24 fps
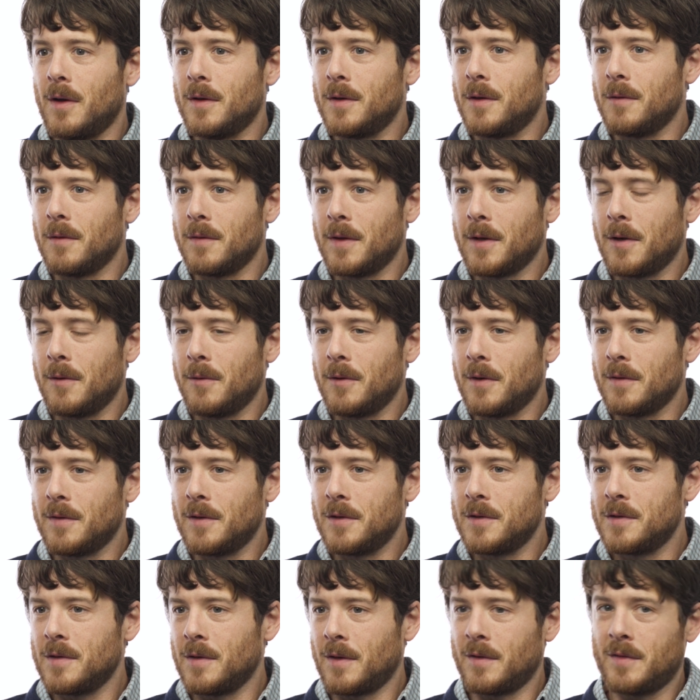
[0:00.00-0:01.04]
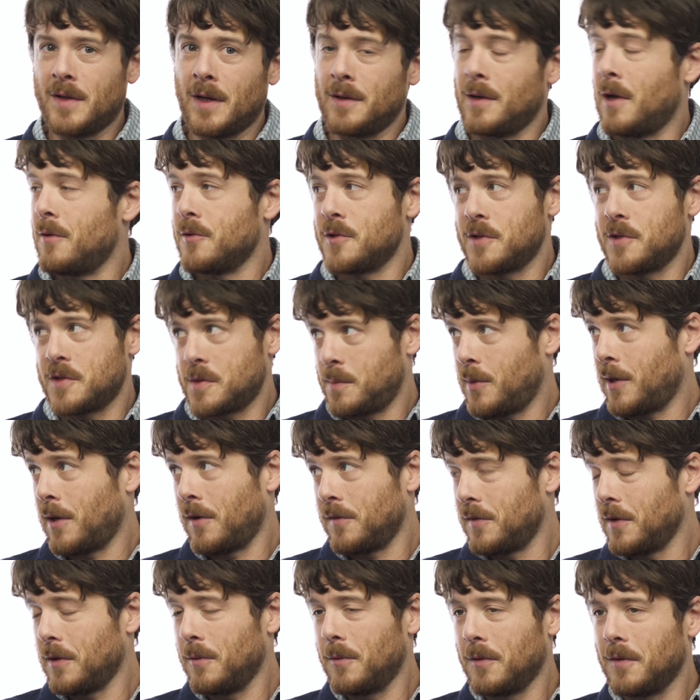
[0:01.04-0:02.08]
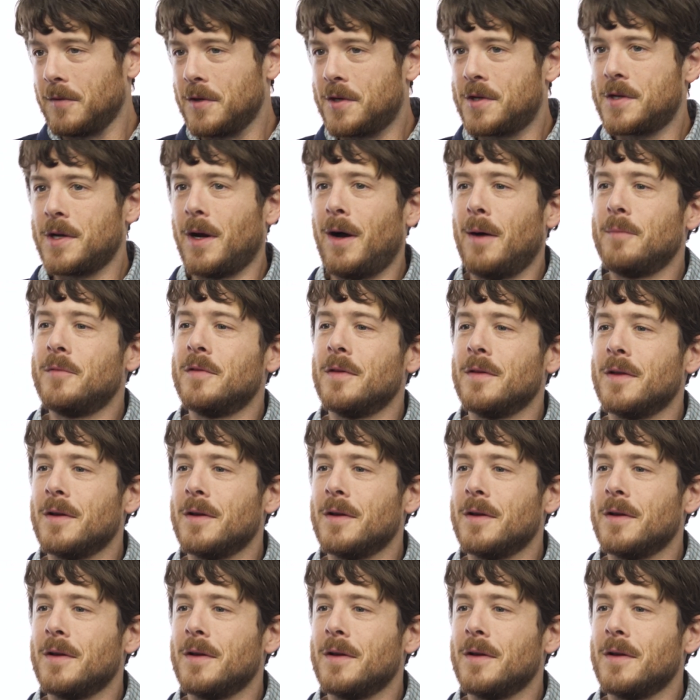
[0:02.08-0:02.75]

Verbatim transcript: on, you know, they go into these uh, technology suppliers, they go into these shops